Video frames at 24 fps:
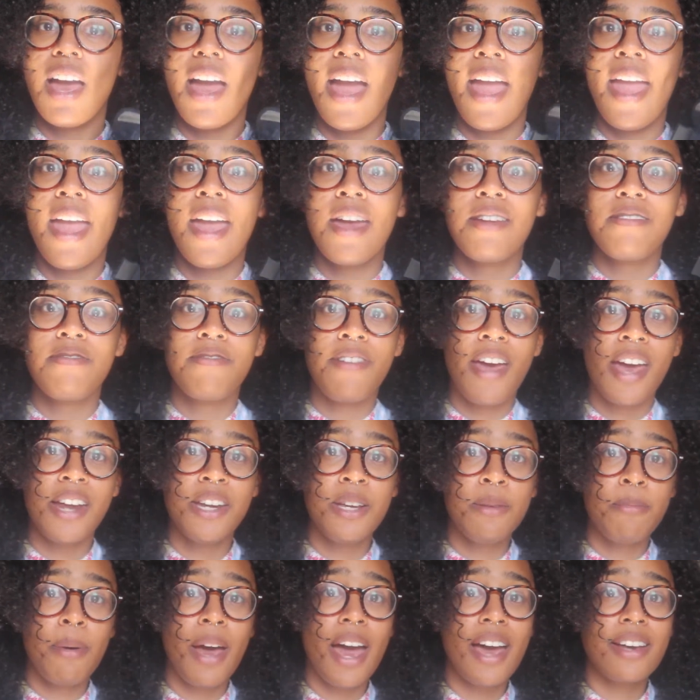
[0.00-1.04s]
And
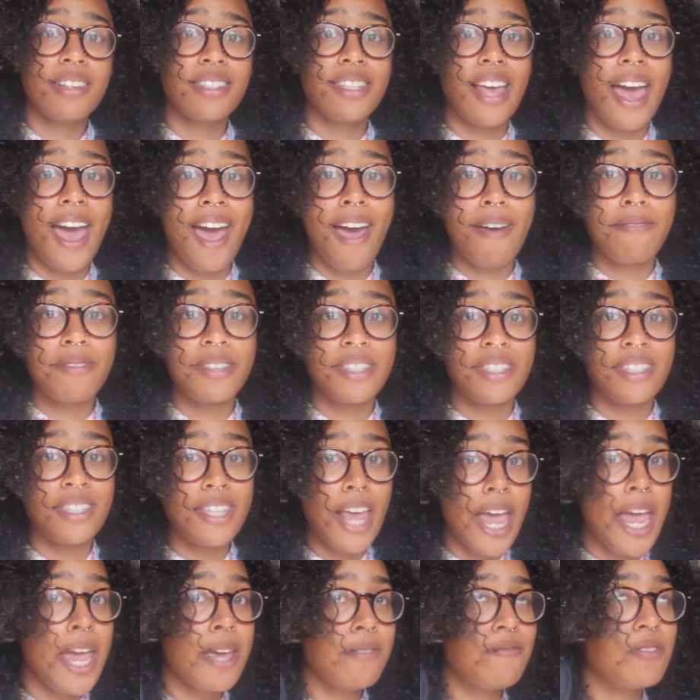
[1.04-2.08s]
fanny packs have
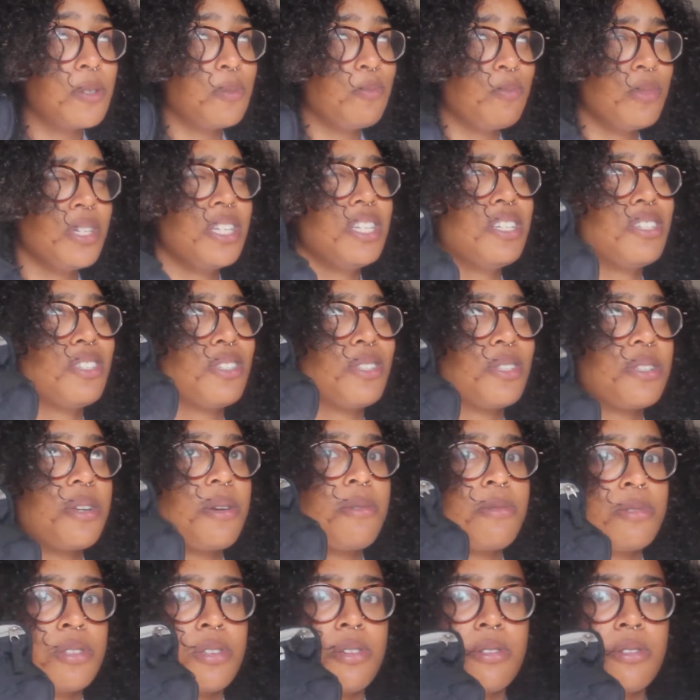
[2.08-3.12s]
saved me
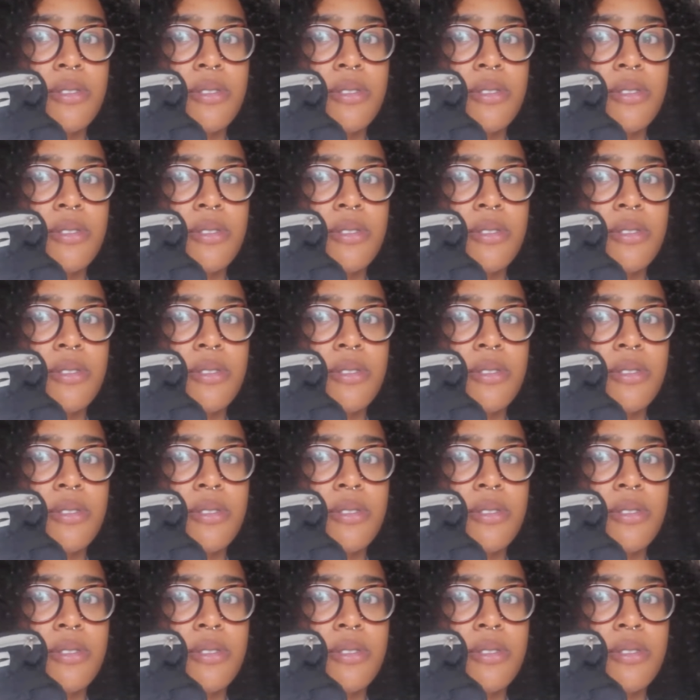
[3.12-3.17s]
so